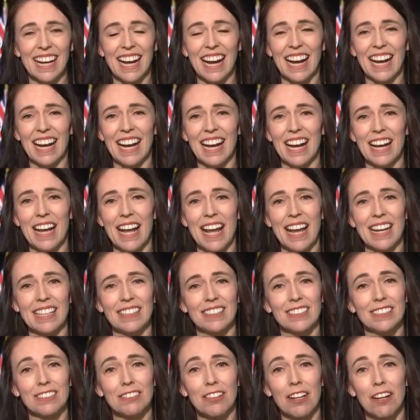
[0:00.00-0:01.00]
Uh,
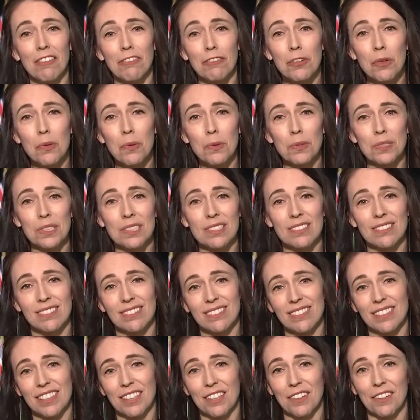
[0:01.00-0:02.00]
and of course,
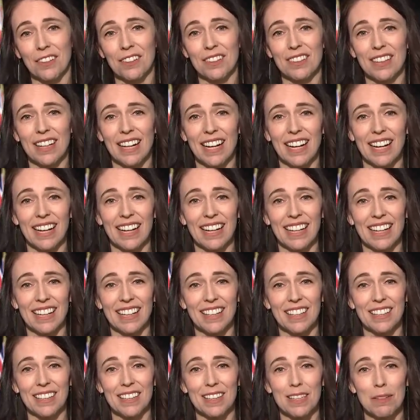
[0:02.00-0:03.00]
you know,
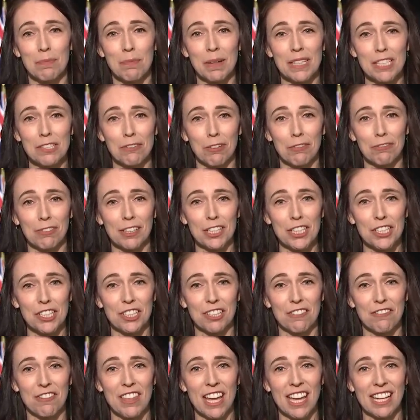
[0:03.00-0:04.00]
uh, the best
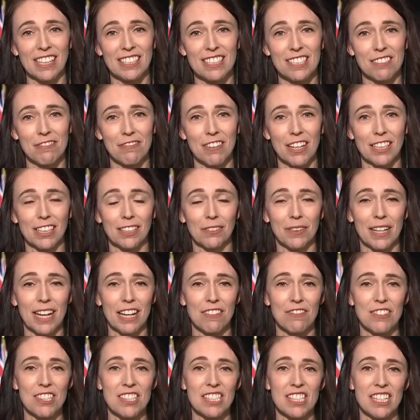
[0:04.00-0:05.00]
reflection of that is the fact that we
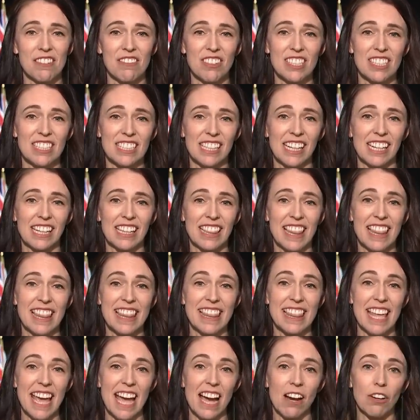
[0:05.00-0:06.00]
have seventeen
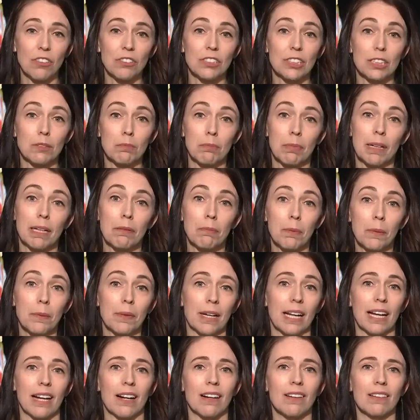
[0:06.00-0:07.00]
thousand people
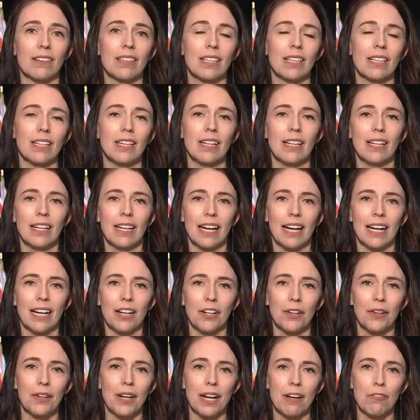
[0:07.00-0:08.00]
now uh,
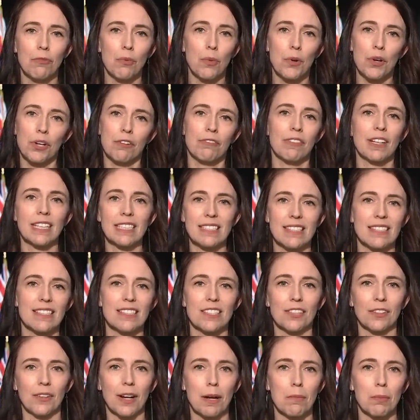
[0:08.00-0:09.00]
who have work visas
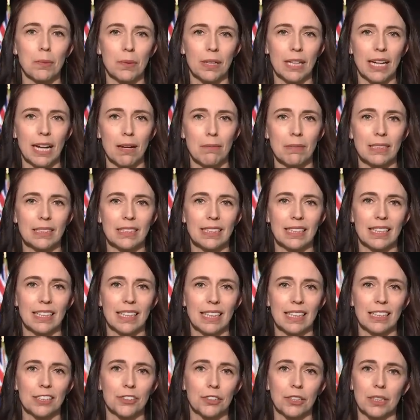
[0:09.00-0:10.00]
and are able to come into the
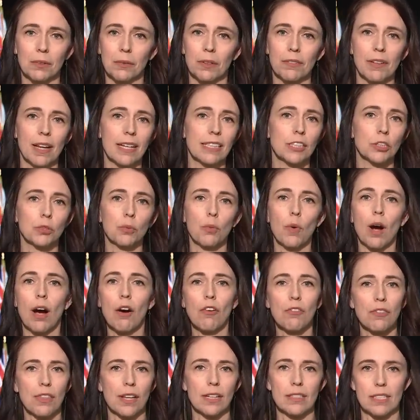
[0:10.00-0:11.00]
country. We've had
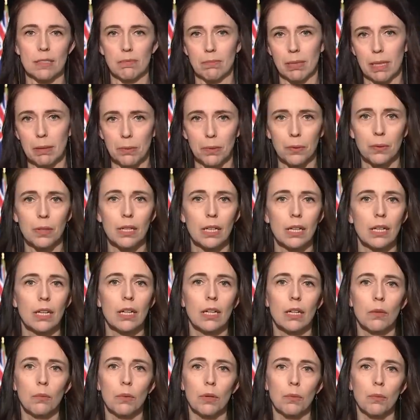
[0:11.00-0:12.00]
twelve thousand people
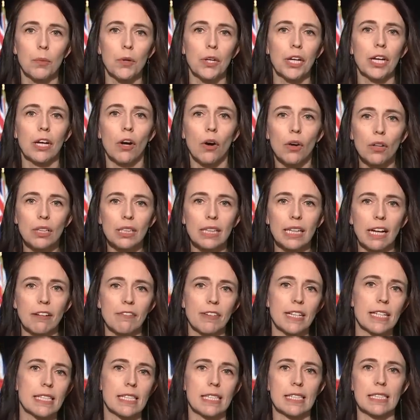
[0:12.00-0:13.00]
with working holiday
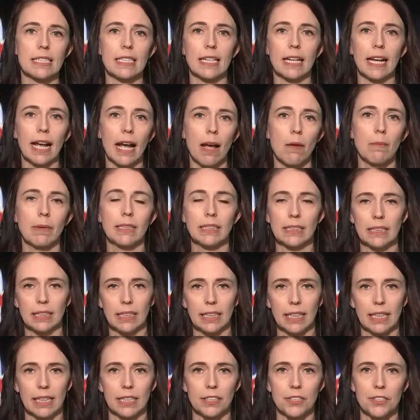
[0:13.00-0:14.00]
visas come into
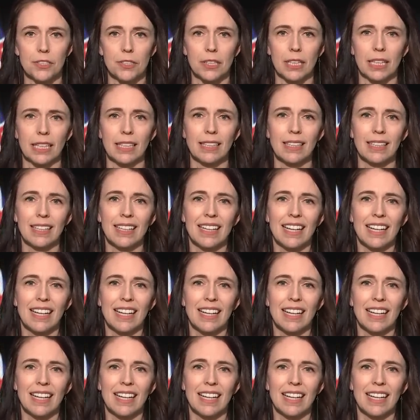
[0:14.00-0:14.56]
the country.